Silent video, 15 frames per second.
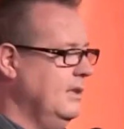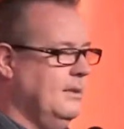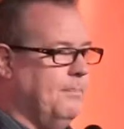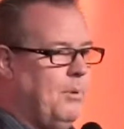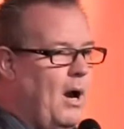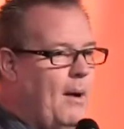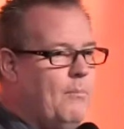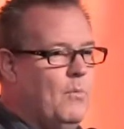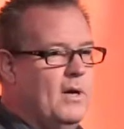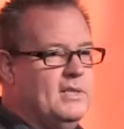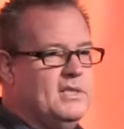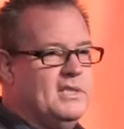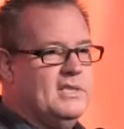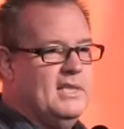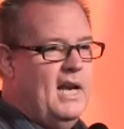the problem
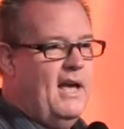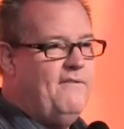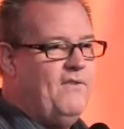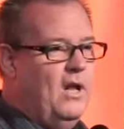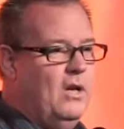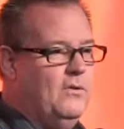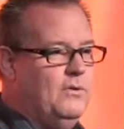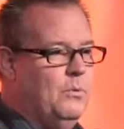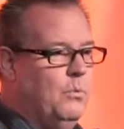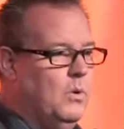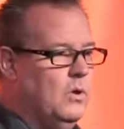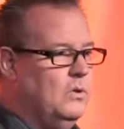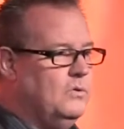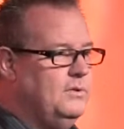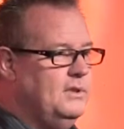was that I followed the
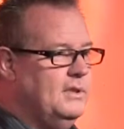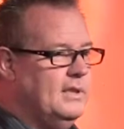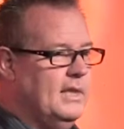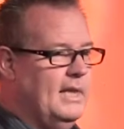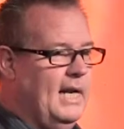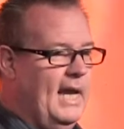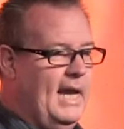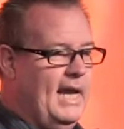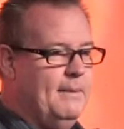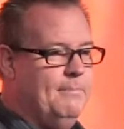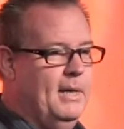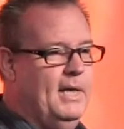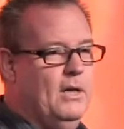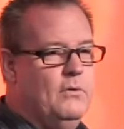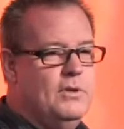world, and I had
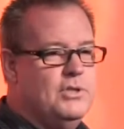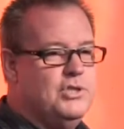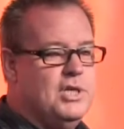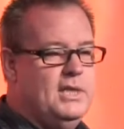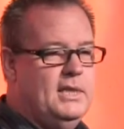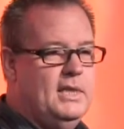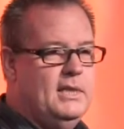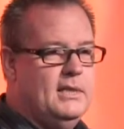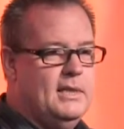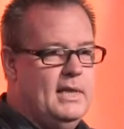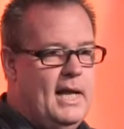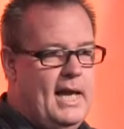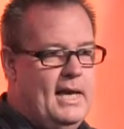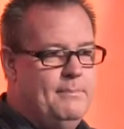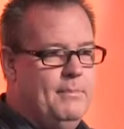my own agenda, and
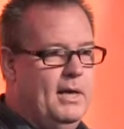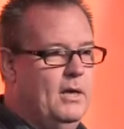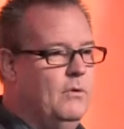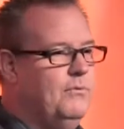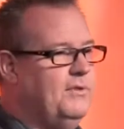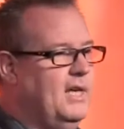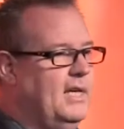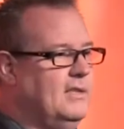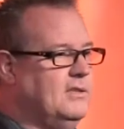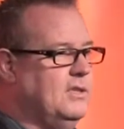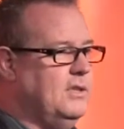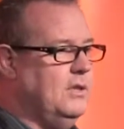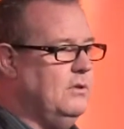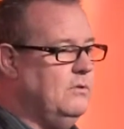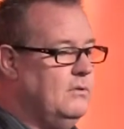I had my own things to
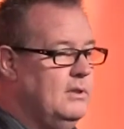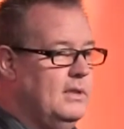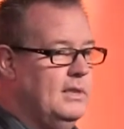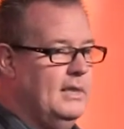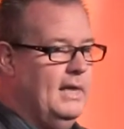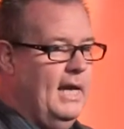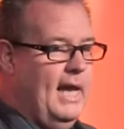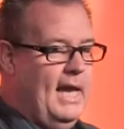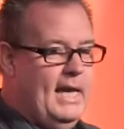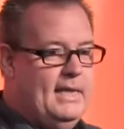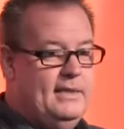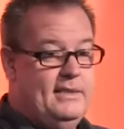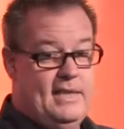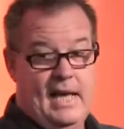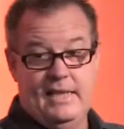do.
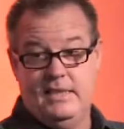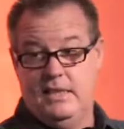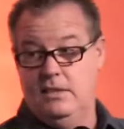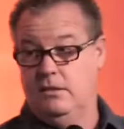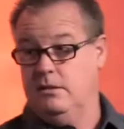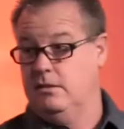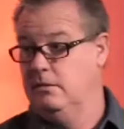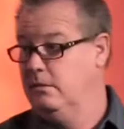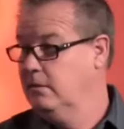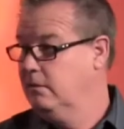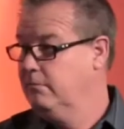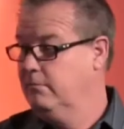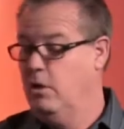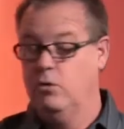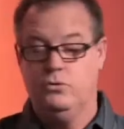And that didn't
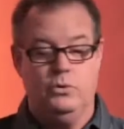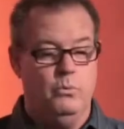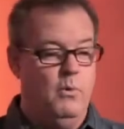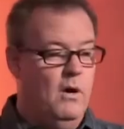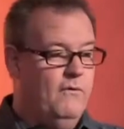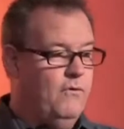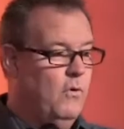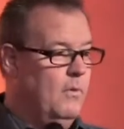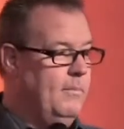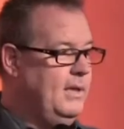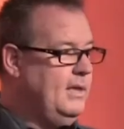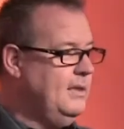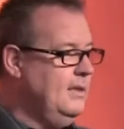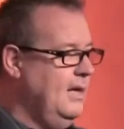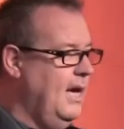go too well for me.
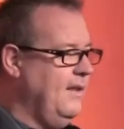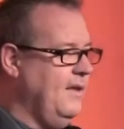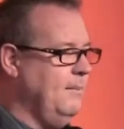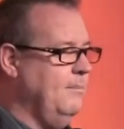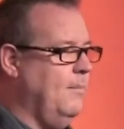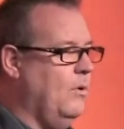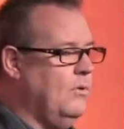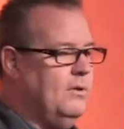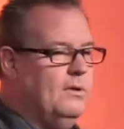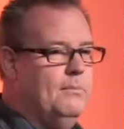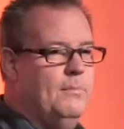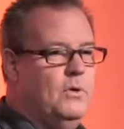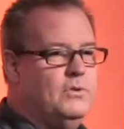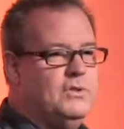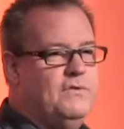I think
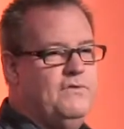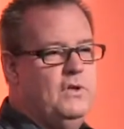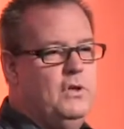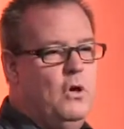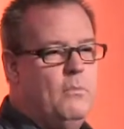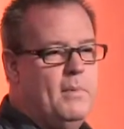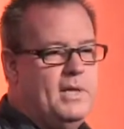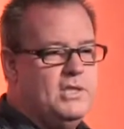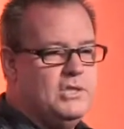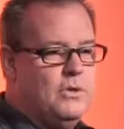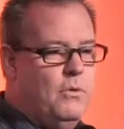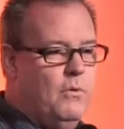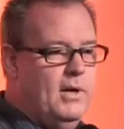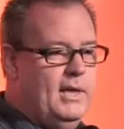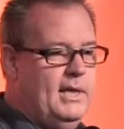most of you know my
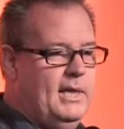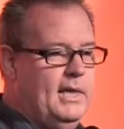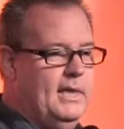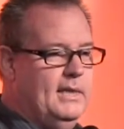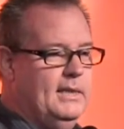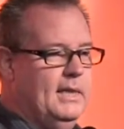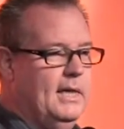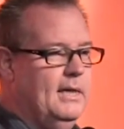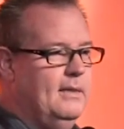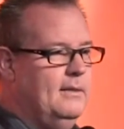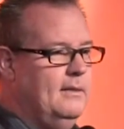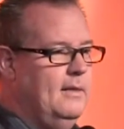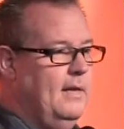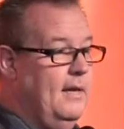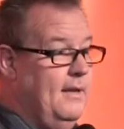story, and
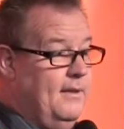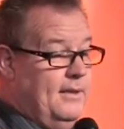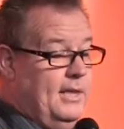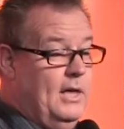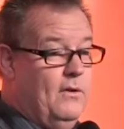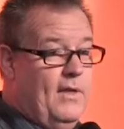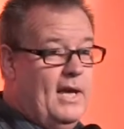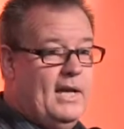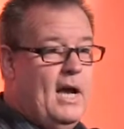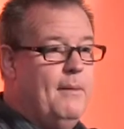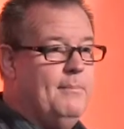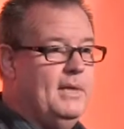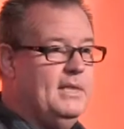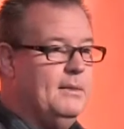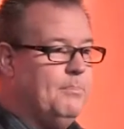that got
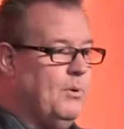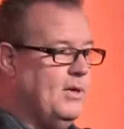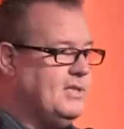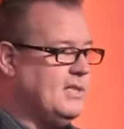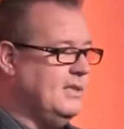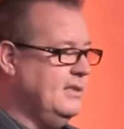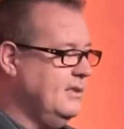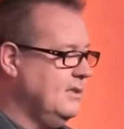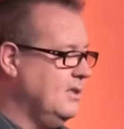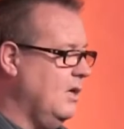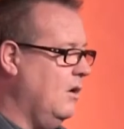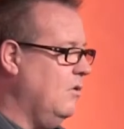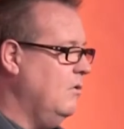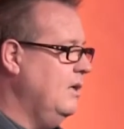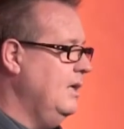me into prison.
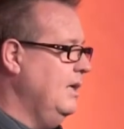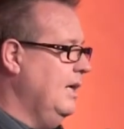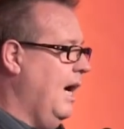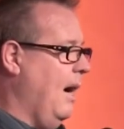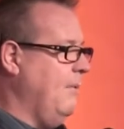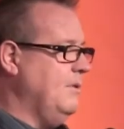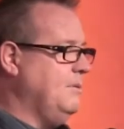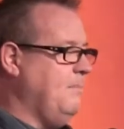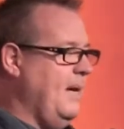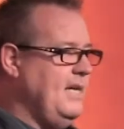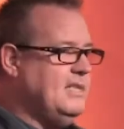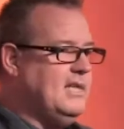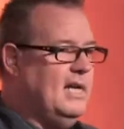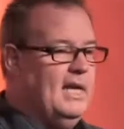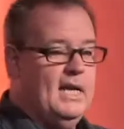So I was
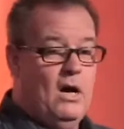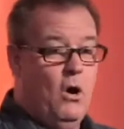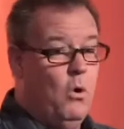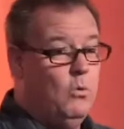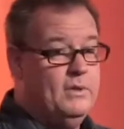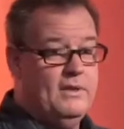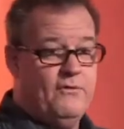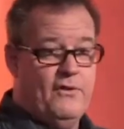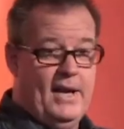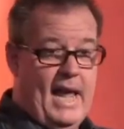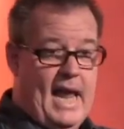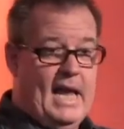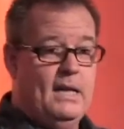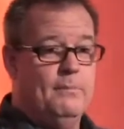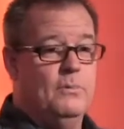basically a whole different
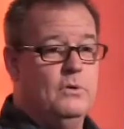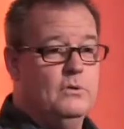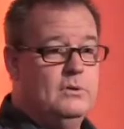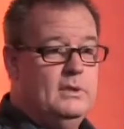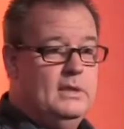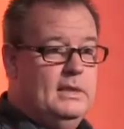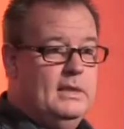animal.